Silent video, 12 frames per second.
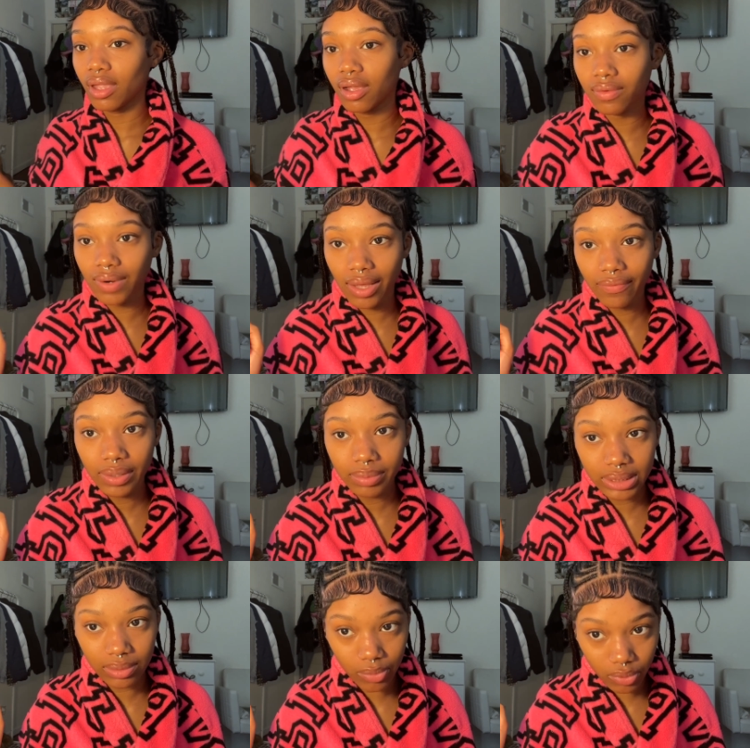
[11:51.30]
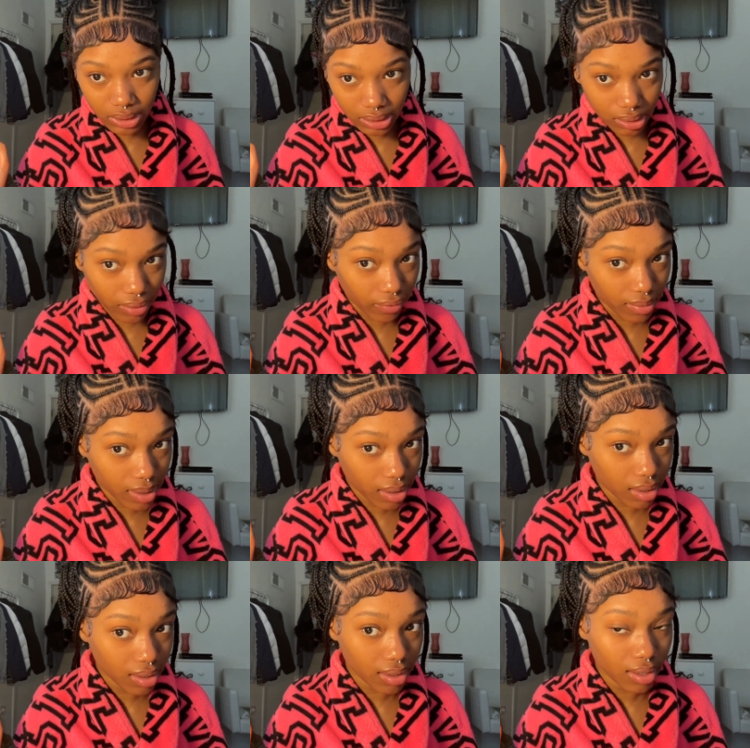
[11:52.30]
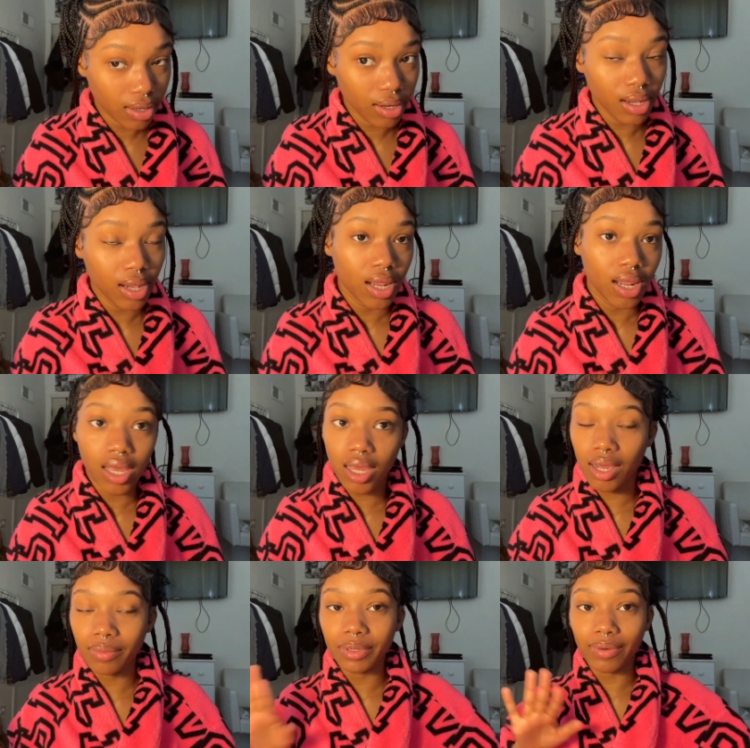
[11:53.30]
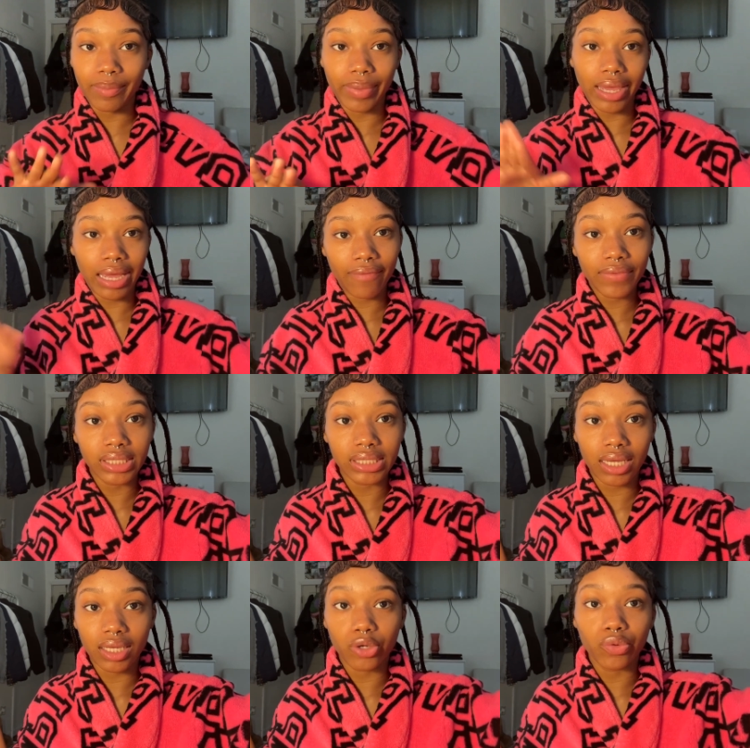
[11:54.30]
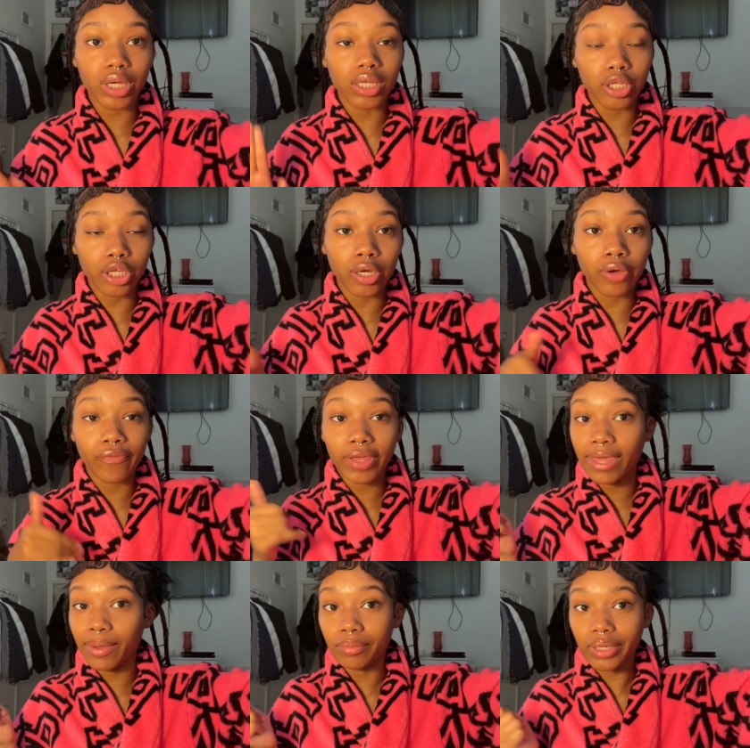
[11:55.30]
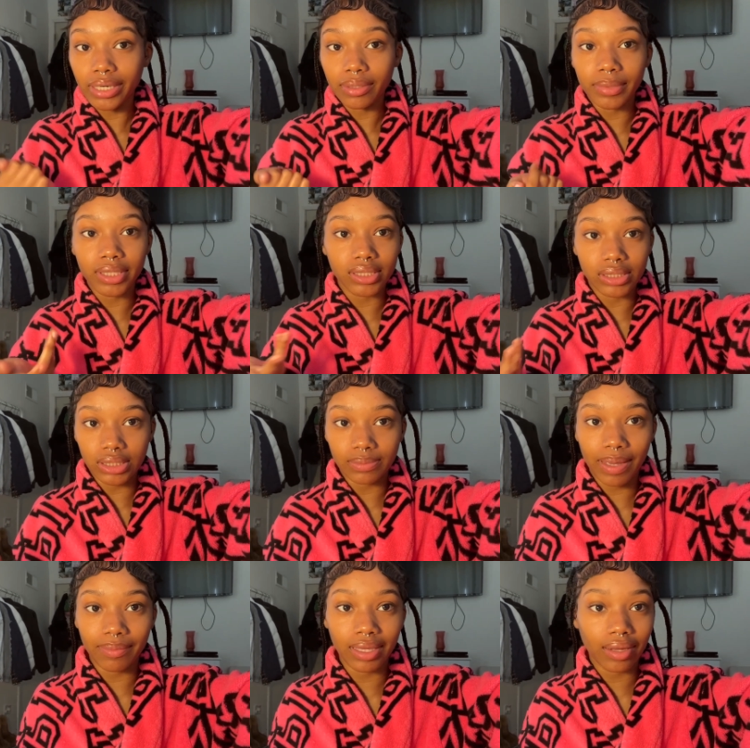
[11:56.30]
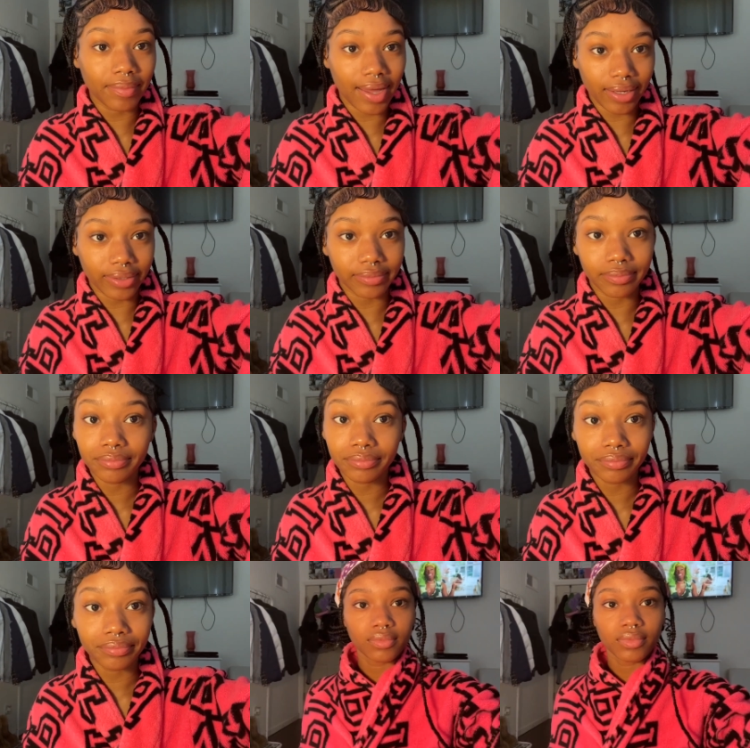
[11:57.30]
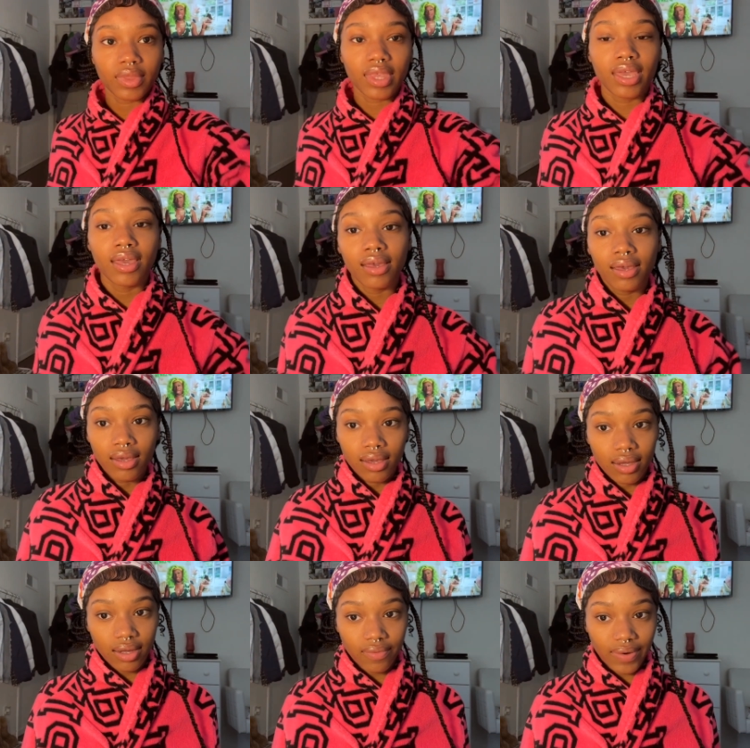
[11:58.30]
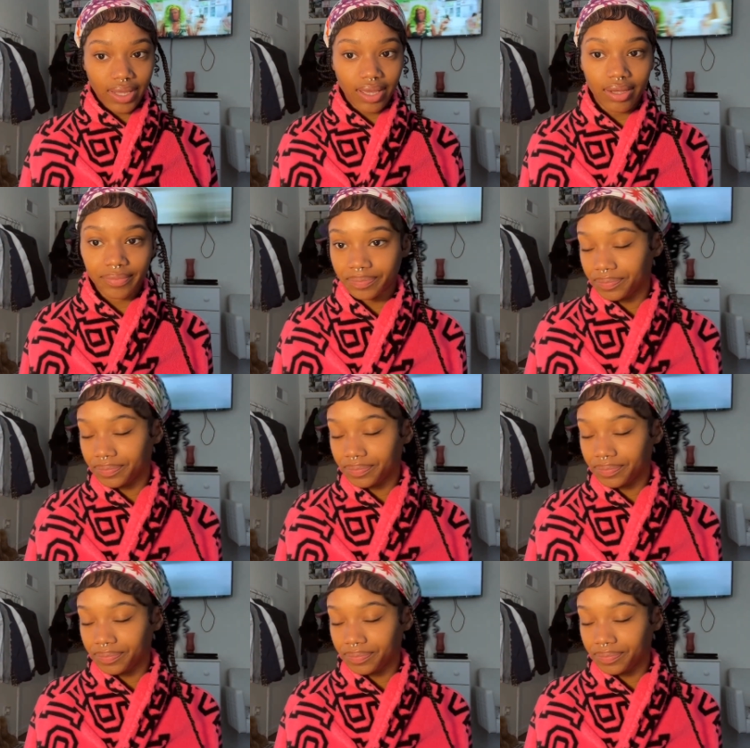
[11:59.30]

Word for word: right now. I'm finna put some mousse and stuff on my hair. And I'll be right back. I'm finna take a quick little fan break because, baby, I'm tired. All right, y'all.